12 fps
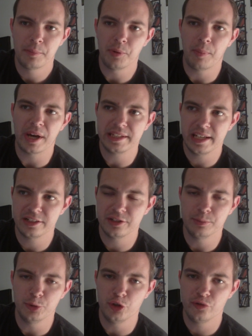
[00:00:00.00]
but by the end of
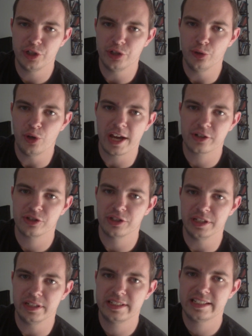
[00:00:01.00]
the movie you
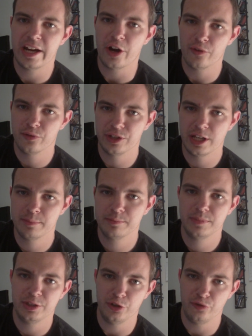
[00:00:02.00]
actually care for them
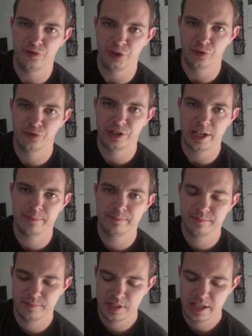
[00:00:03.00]
and you feel for them
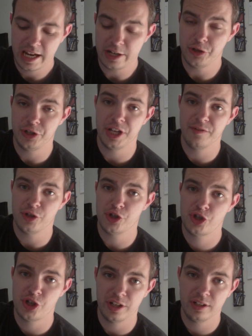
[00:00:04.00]
and you give a
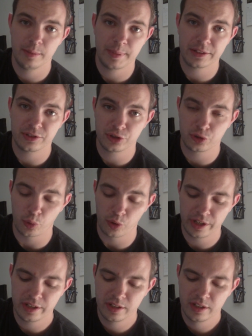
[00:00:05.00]
shit about the
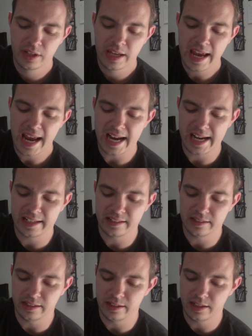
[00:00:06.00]
story.
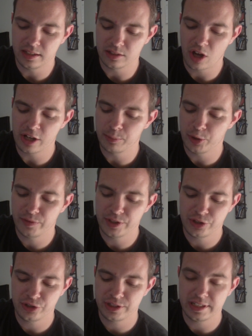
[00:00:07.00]
And a lot of
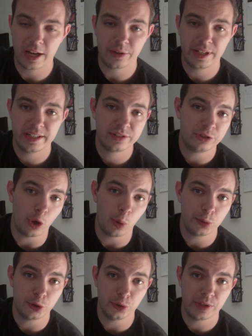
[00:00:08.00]
movies you see nowadays
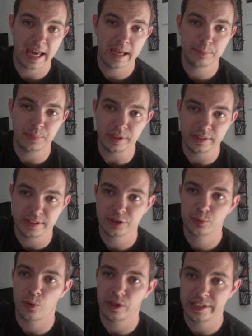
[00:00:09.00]
don't do that, but
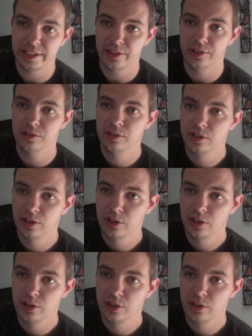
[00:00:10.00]
this one here,